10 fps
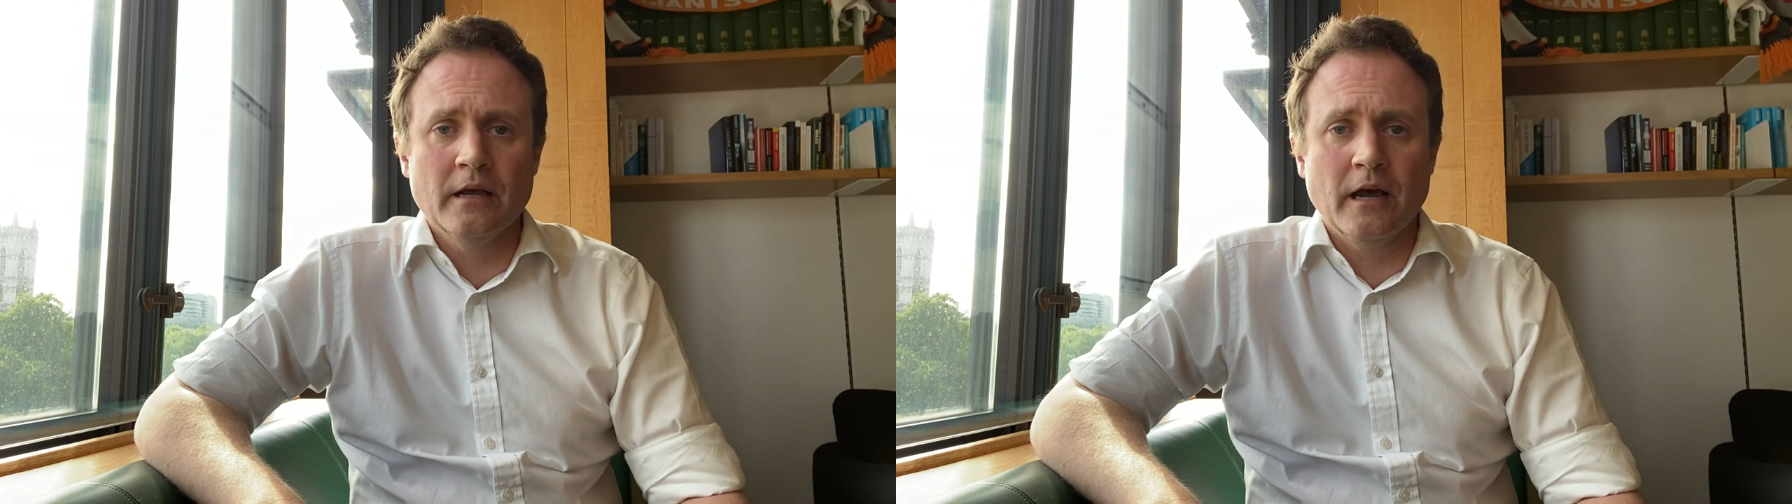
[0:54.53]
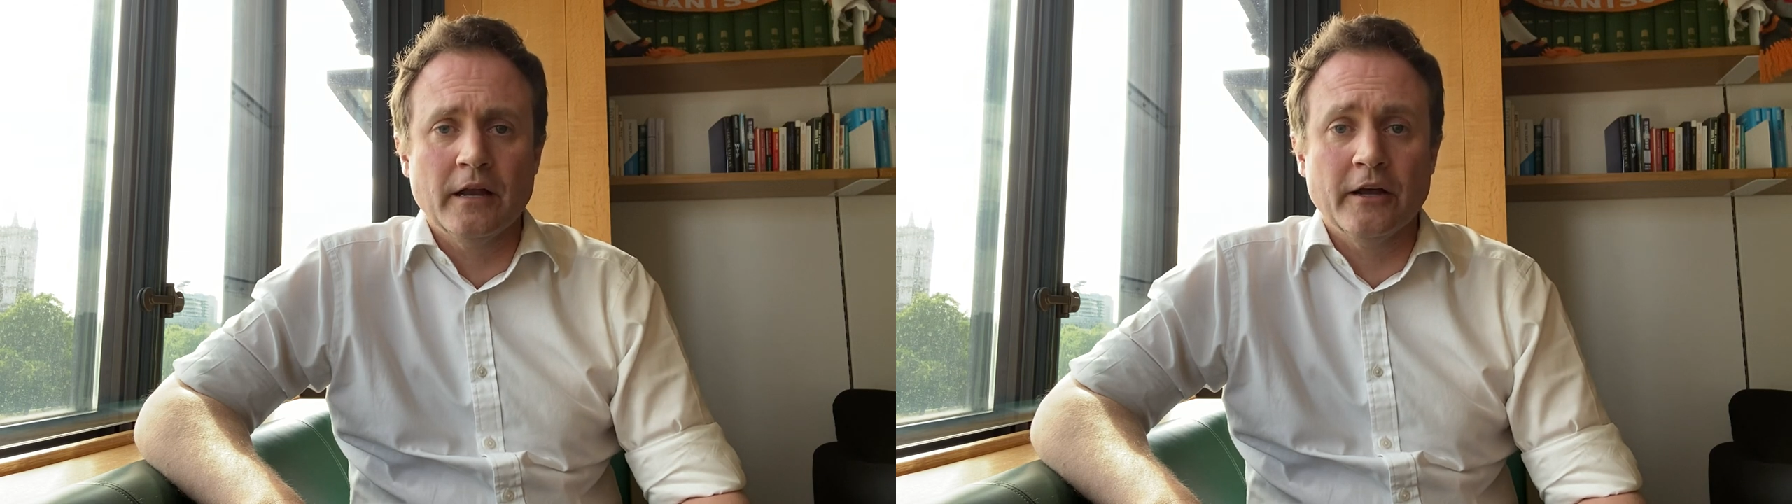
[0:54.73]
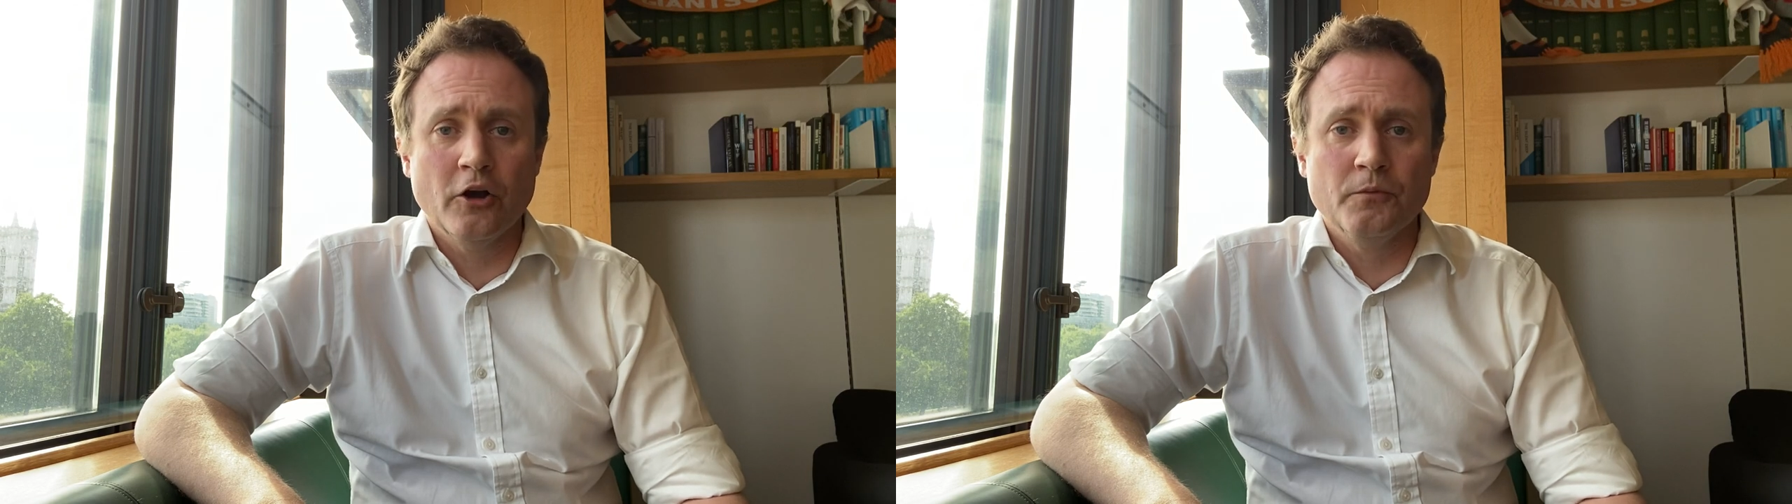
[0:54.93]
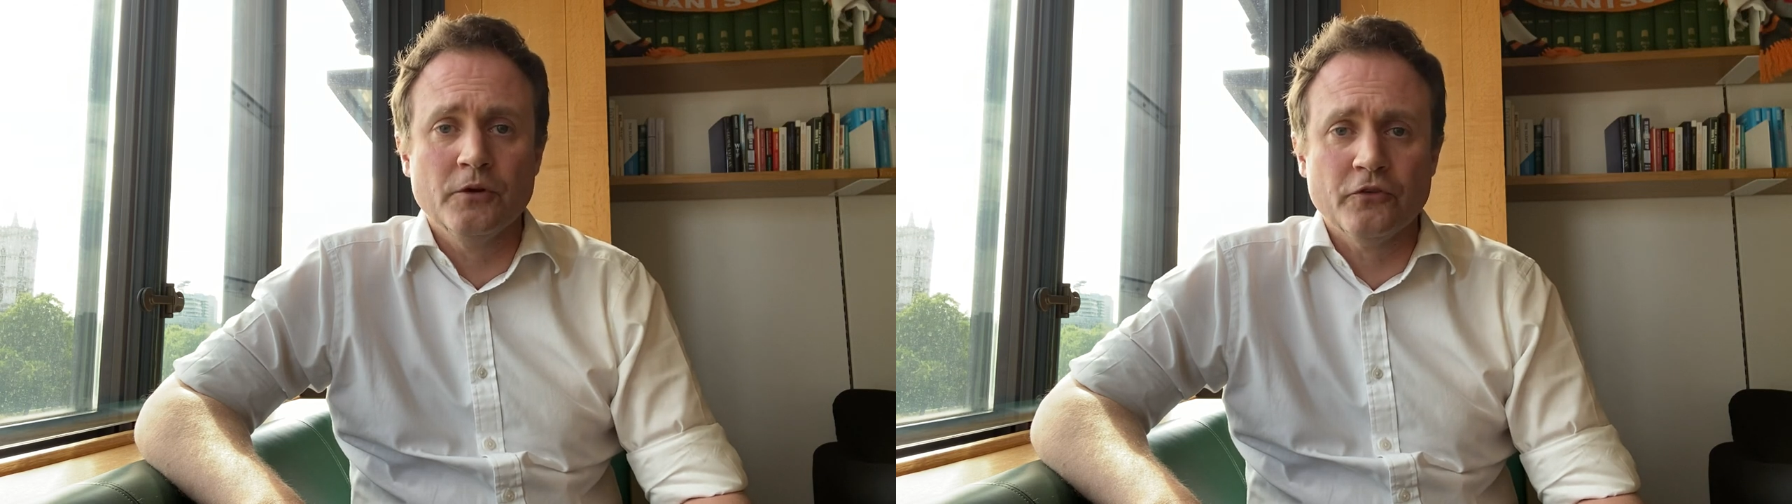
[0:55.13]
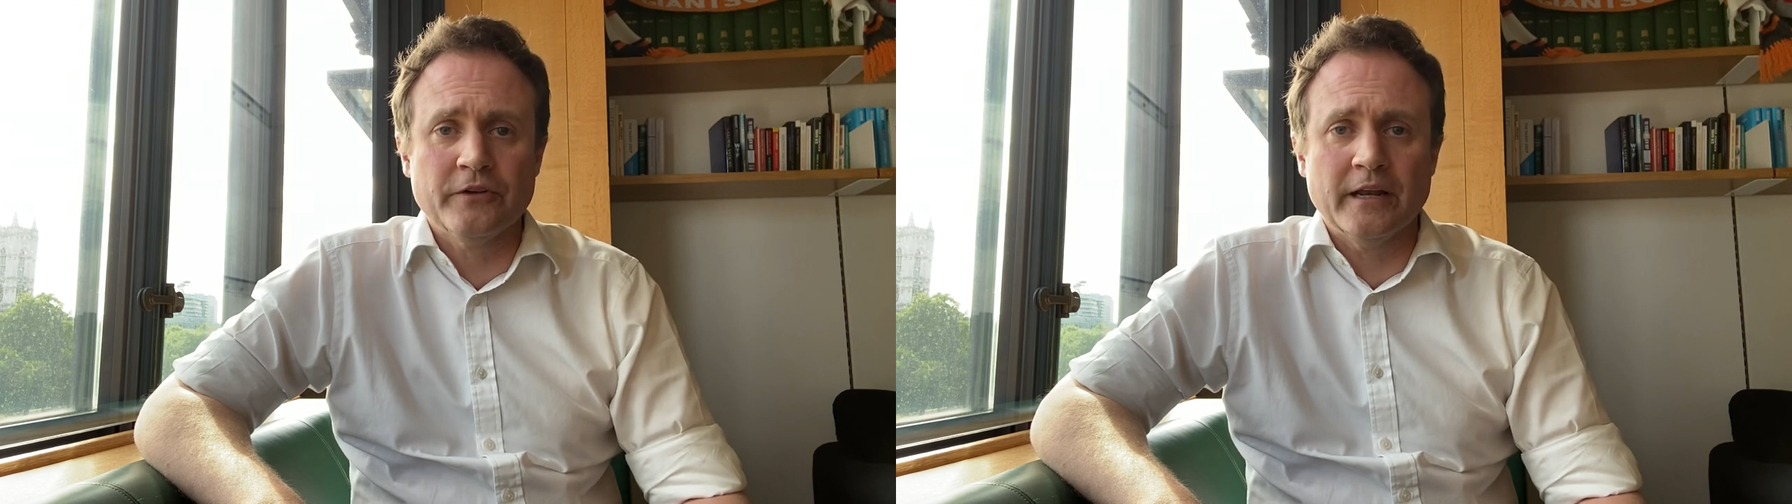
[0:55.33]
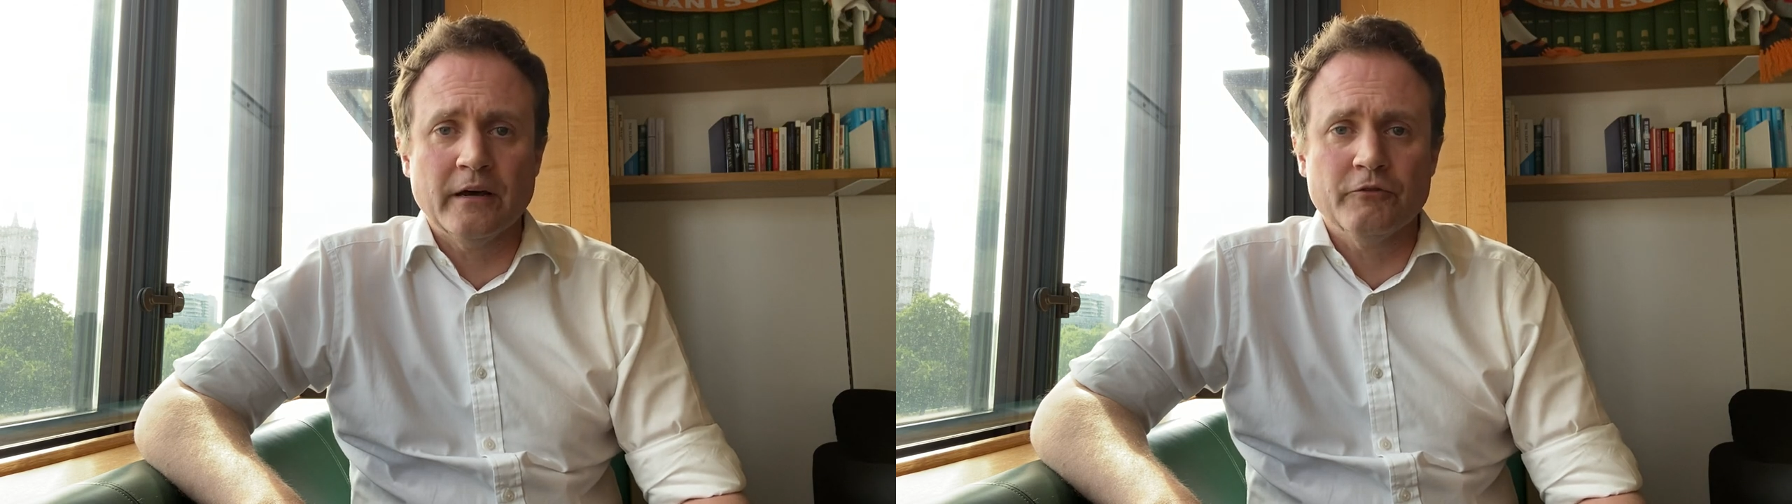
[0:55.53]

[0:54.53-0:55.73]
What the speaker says: and I hope you'll stand up